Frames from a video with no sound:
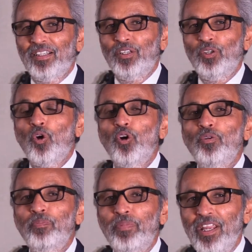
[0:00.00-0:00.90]

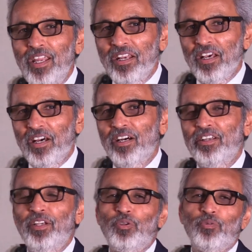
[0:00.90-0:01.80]
Don't be in a
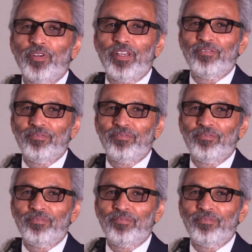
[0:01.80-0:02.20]
hurry to forgive.